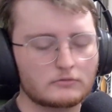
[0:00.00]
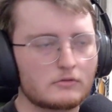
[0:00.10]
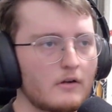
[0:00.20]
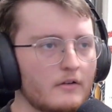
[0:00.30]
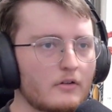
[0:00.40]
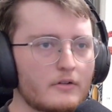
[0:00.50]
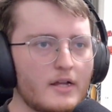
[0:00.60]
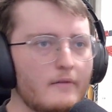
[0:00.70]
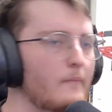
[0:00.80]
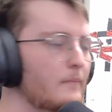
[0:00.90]
So yeah,
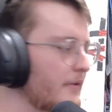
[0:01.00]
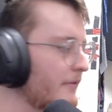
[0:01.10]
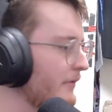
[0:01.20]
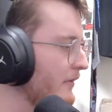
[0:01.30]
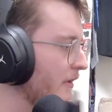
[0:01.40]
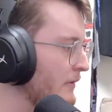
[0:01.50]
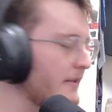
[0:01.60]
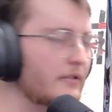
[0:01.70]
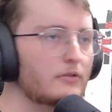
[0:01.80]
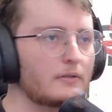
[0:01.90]
let's just get right
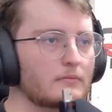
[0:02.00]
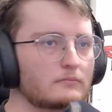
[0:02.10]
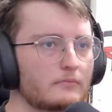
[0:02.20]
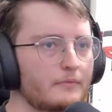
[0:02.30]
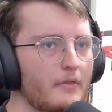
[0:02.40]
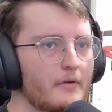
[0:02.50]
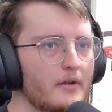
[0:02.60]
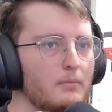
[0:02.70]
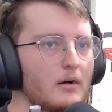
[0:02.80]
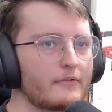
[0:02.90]
into it. I'm gonna
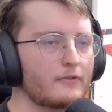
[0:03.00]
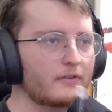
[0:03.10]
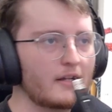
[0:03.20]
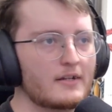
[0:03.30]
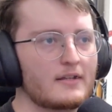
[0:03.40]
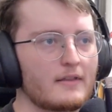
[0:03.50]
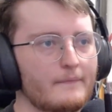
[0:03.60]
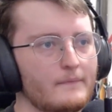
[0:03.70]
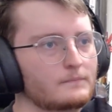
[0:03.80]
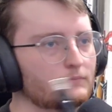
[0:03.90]
pause for a second, get
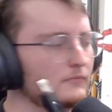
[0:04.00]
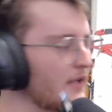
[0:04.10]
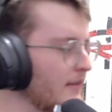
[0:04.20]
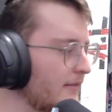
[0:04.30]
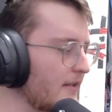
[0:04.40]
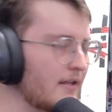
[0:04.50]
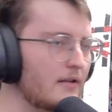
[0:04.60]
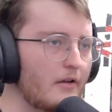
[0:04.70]
this in,